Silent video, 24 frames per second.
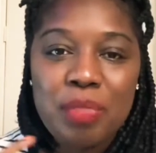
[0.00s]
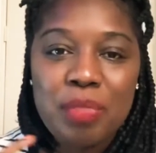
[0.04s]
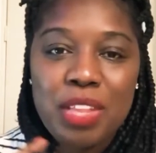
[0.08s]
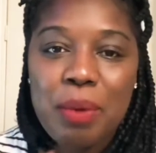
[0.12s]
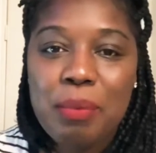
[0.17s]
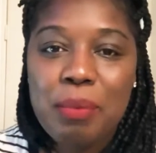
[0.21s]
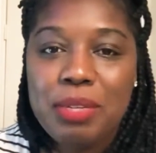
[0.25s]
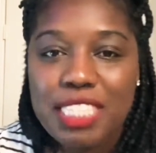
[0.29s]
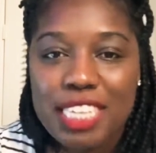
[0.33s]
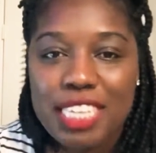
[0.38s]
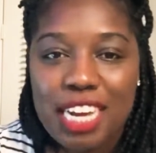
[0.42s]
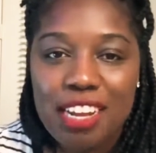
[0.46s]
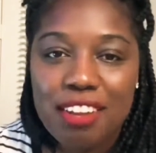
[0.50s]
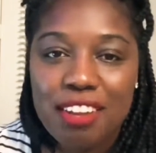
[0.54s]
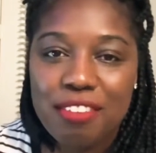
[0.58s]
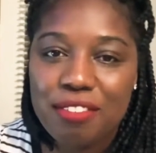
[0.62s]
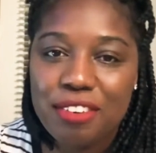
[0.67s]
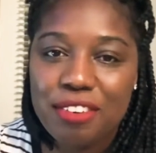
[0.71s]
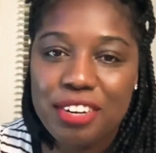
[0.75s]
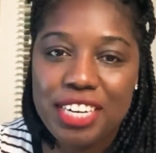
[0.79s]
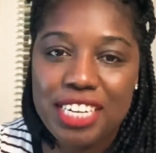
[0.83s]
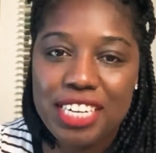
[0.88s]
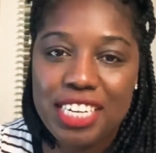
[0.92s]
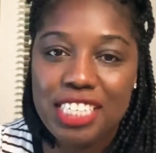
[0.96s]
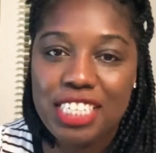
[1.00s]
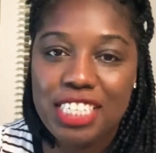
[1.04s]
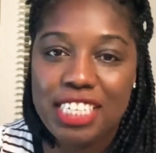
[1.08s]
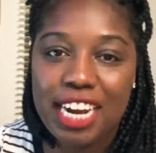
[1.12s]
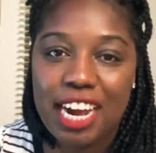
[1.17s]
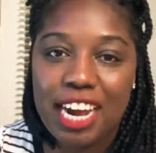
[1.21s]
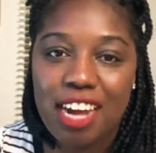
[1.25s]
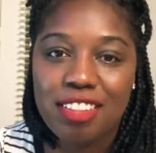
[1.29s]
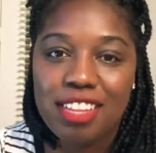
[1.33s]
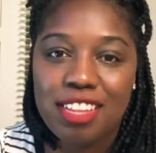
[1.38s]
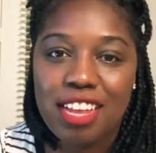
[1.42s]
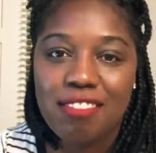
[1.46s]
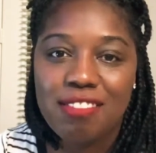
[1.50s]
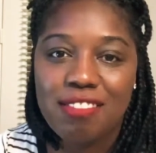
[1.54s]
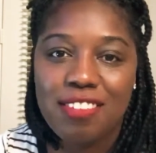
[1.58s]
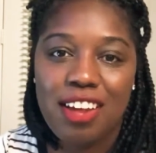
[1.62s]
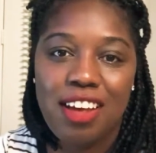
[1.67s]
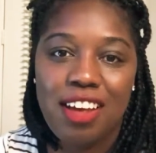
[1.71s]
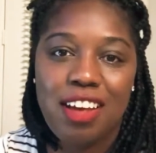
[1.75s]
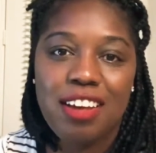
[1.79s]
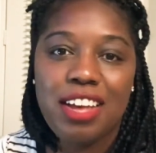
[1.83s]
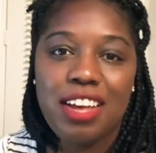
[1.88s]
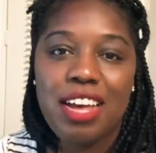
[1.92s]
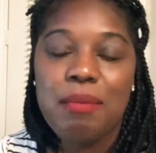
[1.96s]
I went to California. Check out that
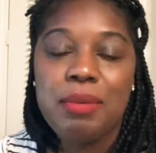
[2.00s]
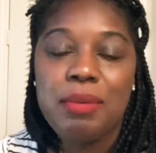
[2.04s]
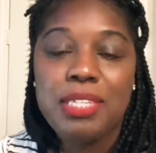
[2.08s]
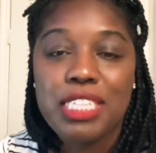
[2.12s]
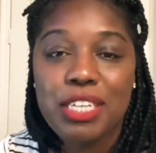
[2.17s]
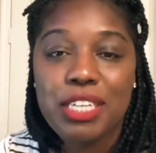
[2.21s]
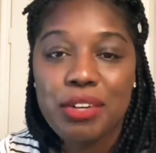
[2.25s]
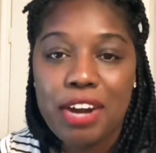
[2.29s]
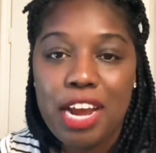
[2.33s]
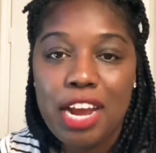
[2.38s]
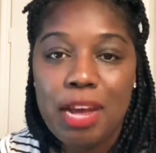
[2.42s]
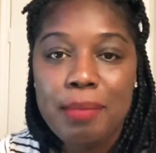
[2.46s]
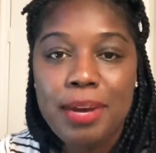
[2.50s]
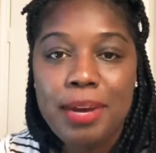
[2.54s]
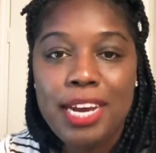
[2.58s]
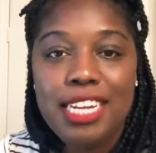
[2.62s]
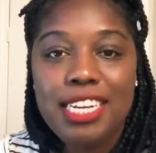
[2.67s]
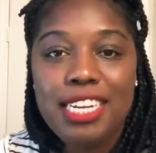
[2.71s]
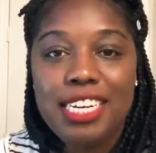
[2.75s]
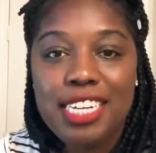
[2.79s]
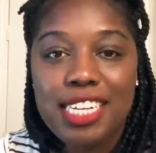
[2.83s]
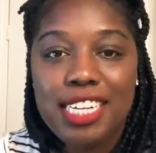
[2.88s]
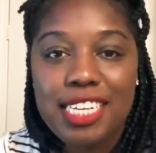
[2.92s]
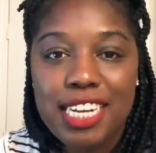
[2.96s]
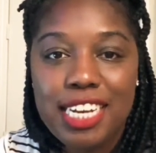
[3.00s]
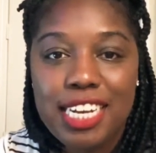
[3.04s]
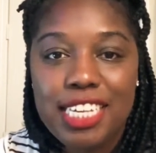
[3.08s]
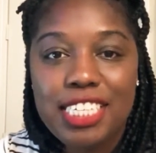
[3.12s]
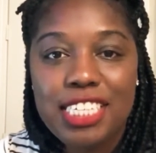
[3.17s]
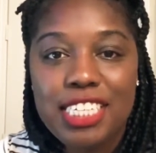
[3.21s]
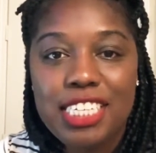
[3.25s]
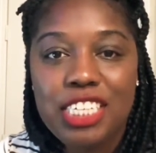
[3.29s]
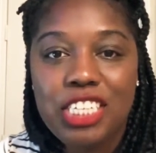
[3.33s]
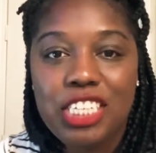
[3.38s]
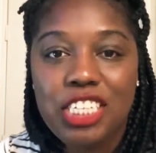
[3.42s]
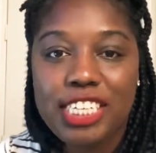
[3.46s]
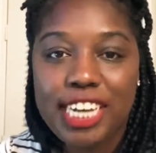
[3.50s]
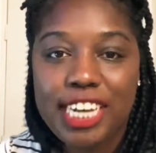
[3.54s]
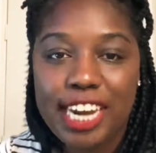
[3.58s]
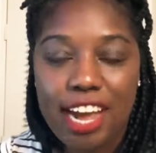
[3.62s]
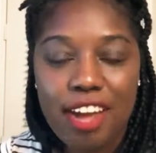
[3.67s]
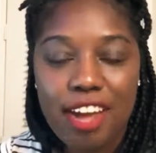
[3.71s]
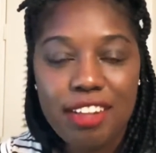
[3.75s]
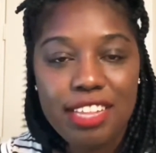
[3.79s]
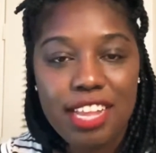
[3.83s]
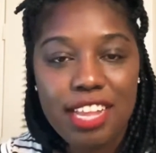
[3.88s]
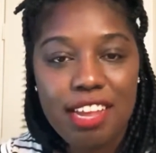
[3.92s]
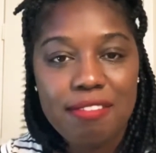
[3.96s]
vlog. I went to Crab Island and Destin. Check
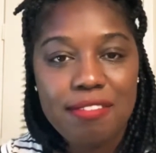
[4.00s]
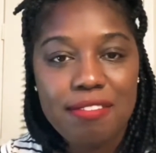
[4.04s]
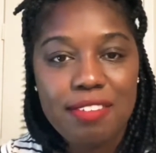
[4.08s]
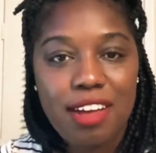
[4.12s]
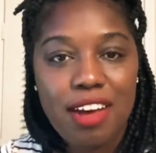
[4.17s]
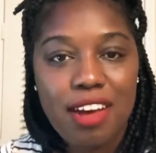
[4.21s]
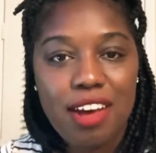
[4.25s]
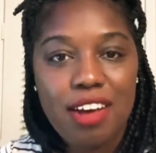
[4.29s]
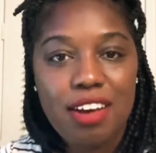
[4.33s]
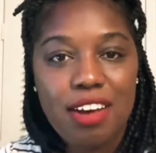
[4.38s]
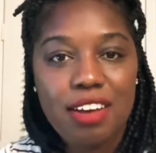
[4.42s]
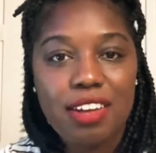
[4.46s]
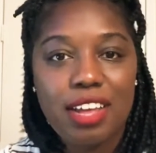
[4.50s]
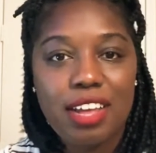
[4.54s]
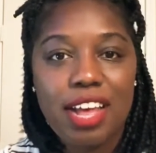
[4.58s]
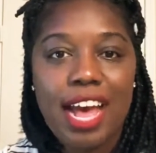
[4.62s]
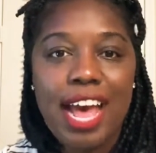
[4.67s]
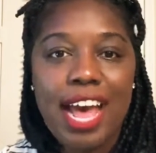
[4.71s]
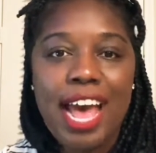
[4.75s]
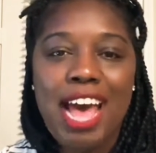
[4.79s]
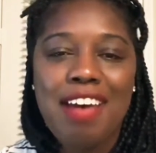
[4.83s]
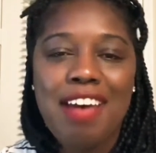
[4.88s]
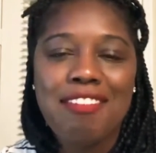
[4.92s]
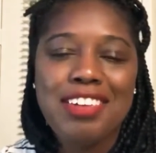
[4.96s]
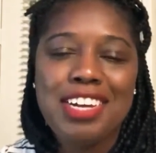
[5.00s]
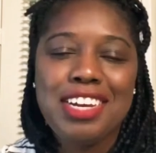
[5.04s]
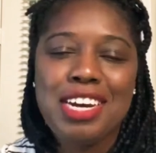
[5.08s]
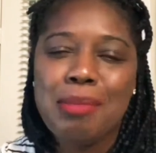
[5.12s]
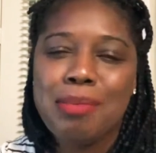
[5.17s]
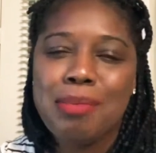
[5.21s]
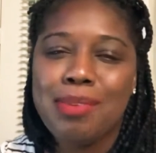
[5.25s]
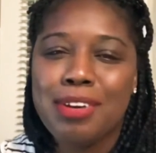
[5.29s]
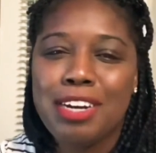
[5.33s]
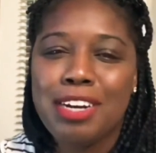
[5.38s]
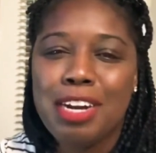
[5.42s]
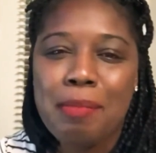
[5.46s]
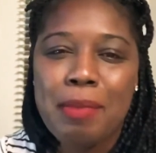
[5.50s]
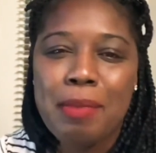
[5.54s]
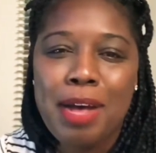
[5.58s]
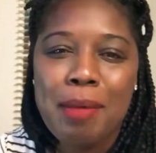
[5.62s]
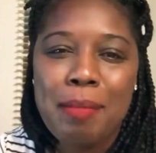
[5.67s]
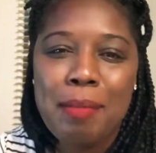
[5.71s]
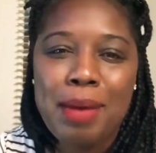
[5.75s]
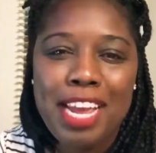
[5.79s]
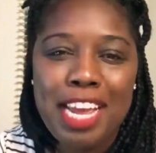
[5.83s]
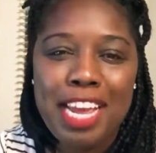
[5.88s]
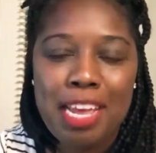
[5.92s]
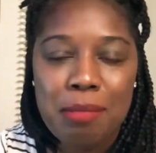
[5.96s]
out that vlog. I haven't uploaded my
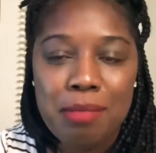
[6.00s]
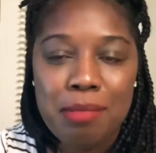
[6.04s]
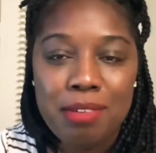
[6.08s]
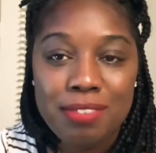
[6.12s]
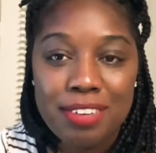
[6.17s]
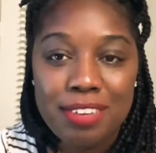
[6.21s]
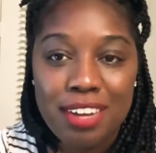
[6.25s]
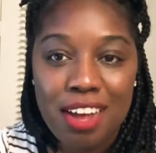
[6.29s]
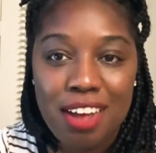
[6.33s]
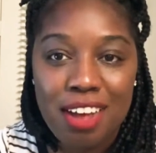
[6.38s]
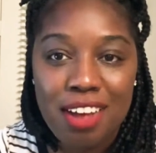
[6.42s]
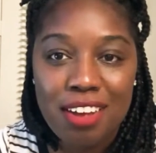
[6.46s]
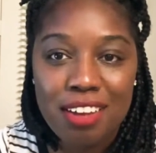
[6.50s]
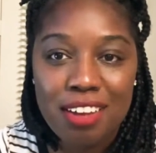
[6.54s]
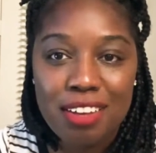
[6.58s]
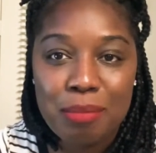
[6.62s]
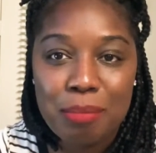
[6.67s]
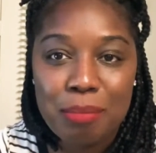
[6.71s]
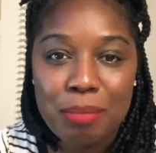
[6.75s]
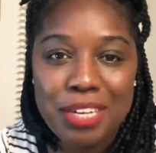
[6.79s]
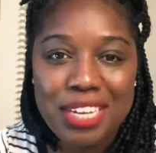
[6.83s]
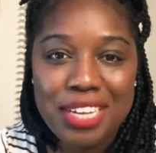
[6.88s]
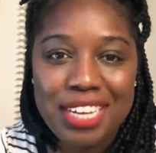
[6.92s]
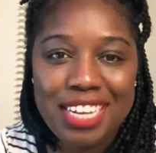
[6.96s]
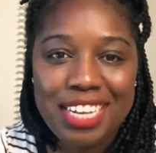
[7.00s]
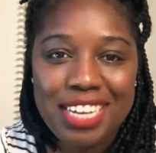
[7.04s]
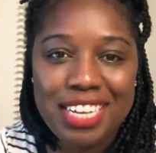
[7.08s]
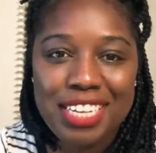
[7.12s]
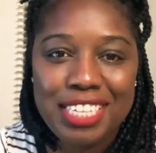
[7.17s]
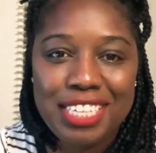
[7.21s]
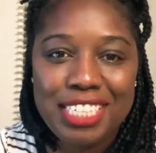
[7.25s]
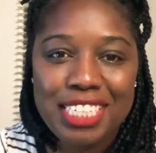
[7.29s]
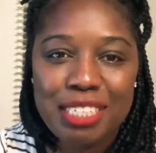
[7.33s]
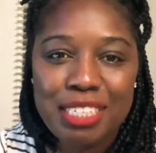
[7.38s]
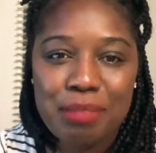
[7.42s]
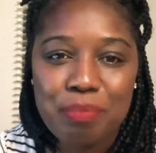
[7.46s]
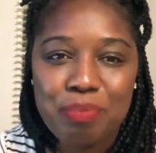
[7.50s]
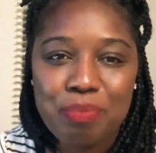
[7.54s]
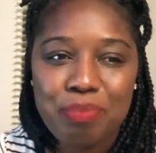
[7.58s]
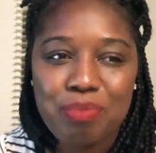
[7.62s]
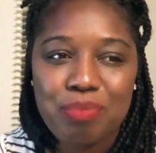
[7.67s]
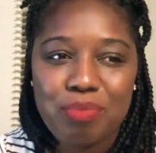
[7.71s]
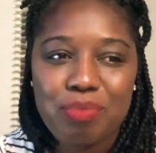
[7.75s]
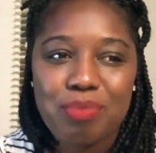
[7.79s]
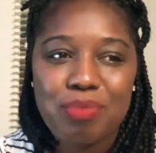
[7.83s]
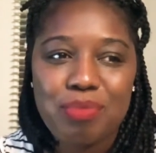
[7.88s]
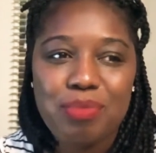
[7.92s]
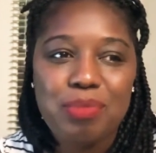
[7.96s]
Miami vlog because
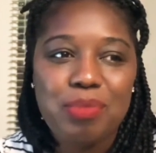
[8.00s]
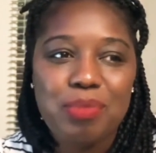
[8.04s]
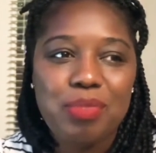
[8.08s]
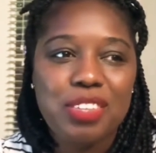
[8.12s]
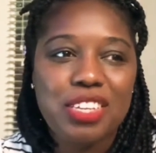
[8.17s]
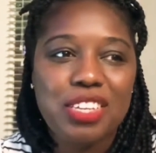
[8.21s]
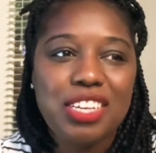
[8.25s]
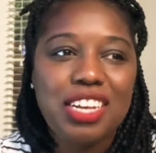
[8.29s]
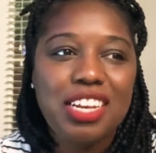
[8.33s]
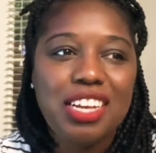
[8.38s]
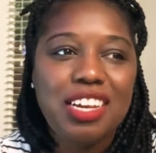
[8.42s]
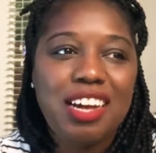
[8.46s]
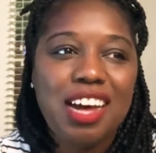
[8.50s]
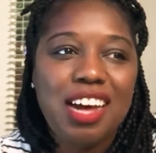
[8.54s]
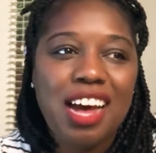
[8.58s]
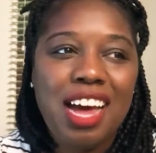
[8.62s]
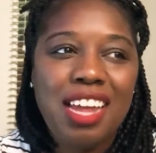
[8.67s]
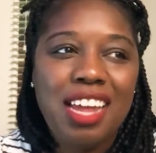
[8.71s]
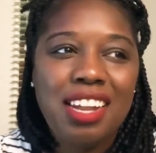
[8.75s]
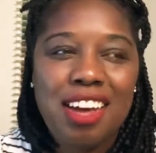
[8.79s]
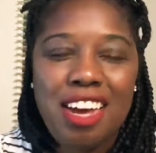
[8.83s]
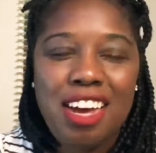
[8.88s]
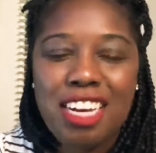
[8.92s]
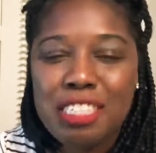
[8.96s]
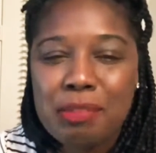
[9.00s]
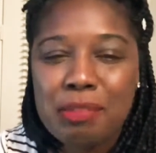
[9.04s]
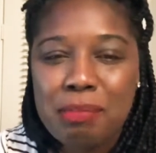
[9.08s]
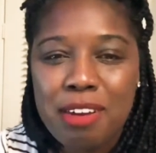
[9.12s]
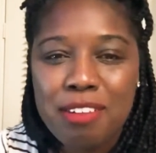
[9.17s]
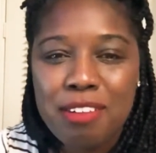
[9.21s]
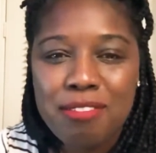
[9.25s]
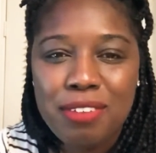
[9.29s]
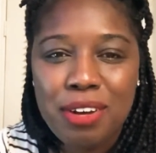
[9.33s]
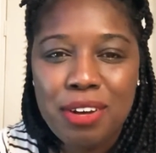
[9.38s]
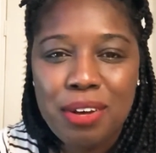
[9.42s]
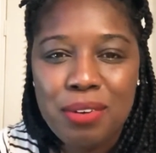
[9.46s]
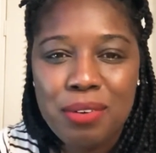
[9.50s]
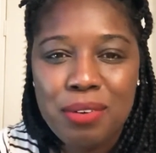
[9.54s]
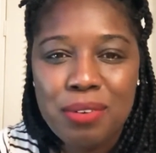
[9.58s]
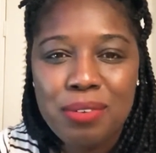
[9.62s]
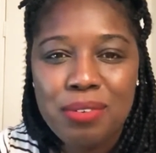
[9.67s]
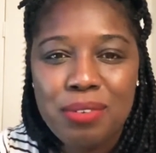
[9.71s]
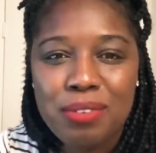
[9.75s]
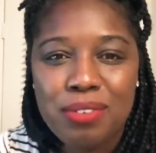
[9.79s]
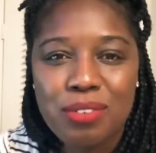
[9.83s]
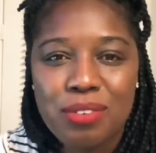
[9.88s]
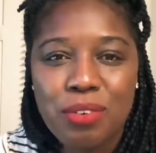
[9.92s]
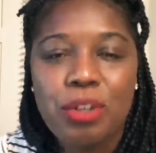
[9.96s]
I lost my
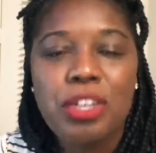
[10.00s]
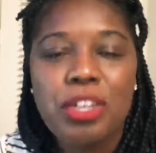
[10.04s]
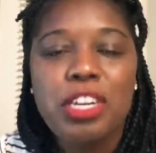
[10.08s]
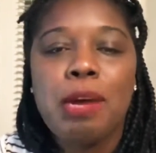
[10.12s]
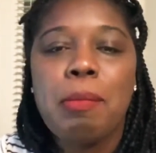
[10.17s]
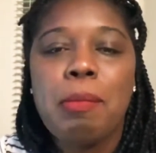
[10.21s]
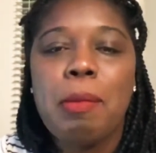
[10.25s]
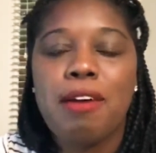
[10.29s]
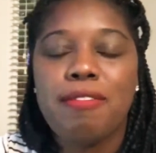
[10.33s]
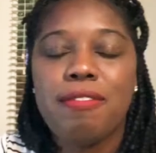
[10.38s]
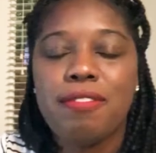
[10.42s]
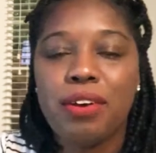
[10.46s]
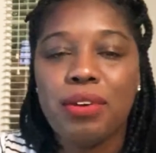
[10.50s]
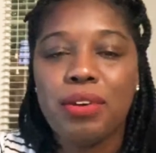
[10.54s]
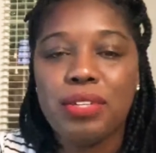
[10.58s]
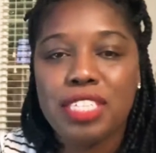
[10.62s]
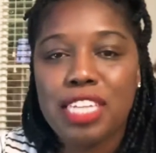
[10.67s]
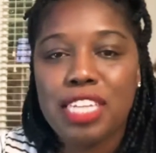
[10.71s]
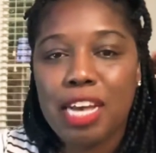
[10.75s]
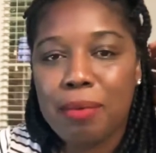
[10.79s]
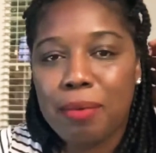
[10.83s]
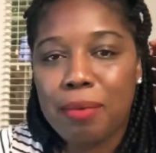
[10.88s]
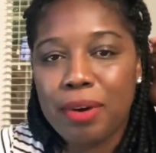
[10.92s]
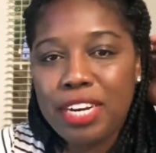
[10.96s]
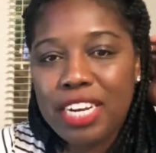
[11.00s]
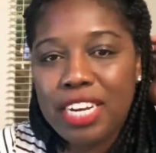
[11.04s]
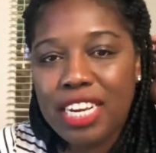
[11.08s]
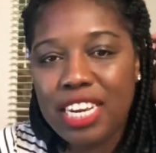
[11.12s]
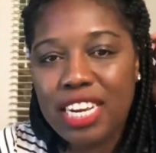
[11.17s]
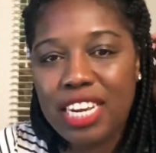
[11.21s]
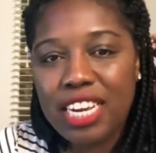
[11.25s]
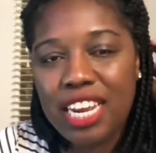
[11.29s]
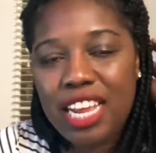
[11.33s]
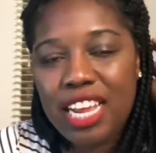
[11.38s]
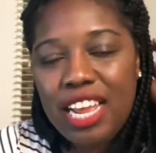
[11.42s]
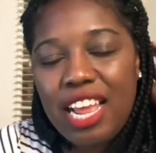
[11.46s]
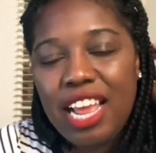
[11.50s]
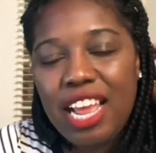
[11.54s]
phone. Or no, my phone stopped working.